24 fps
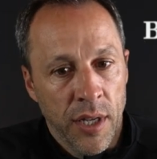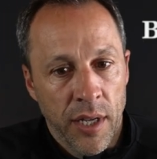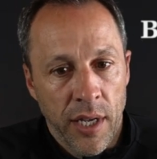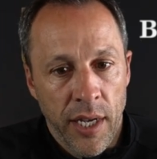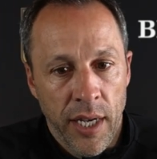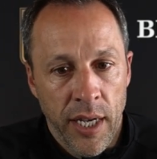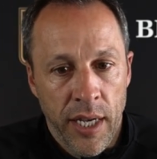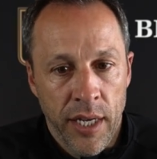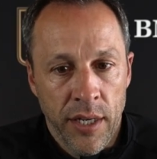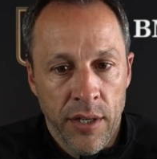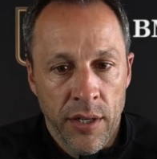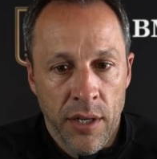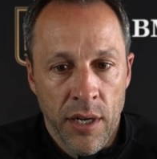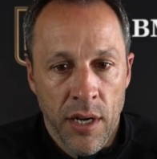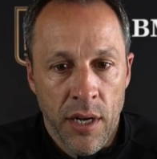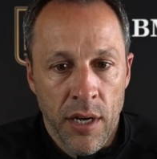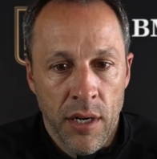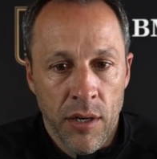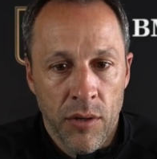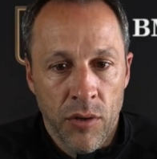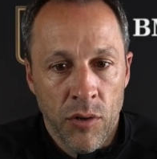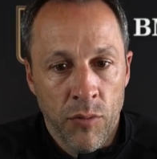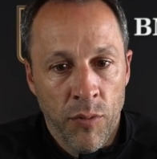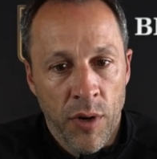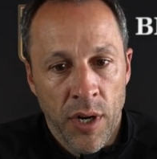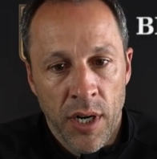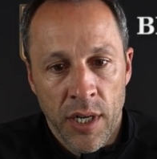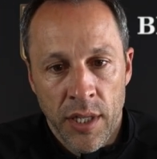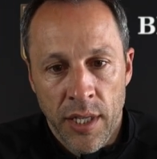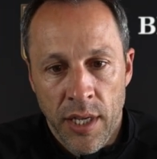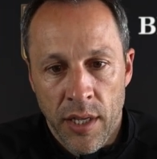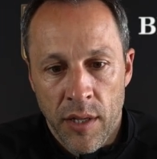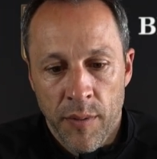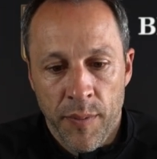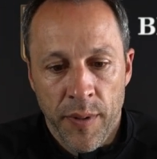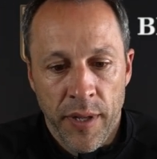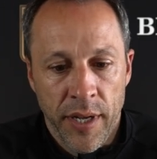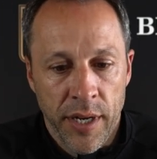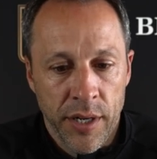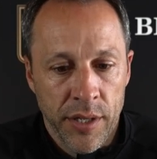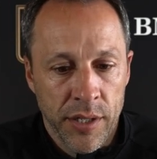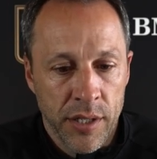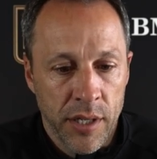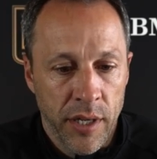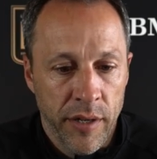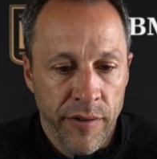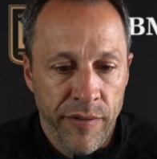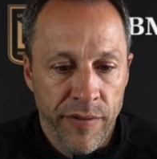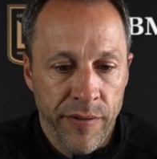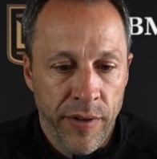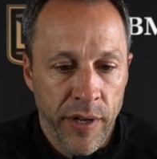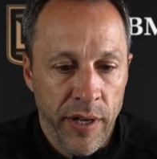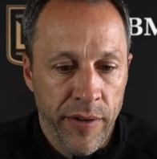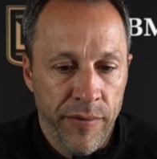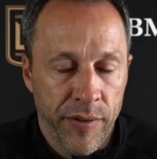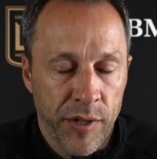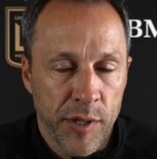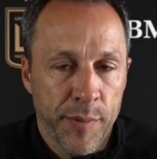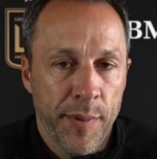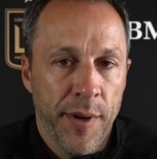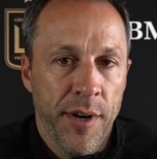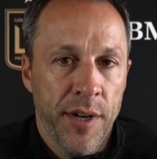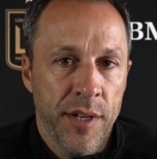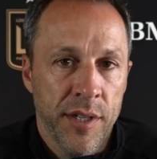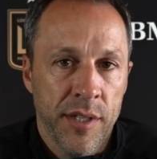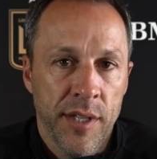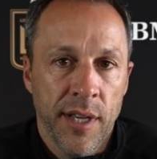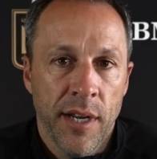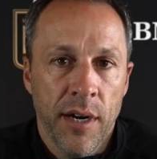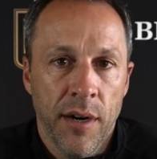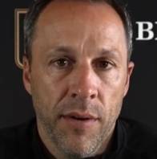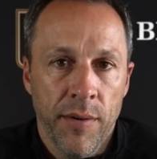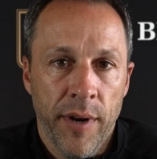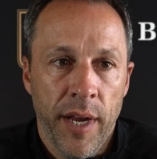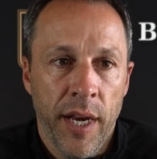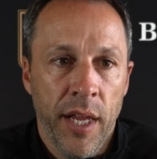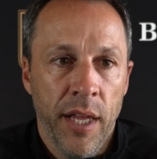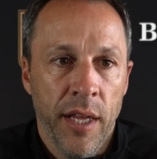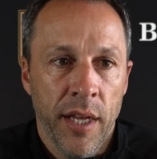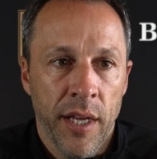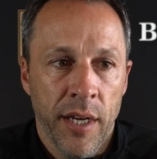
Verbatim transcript: And uh, Omar and the other players have, have experienced that already.